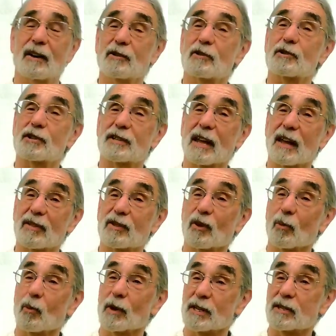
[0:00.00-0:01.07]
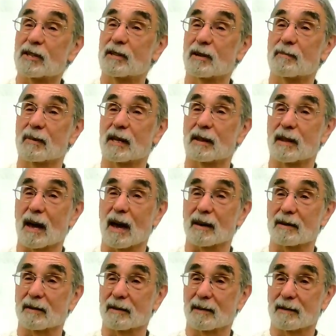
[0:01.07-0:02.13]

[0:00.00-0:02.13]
Understand the wisdom in that.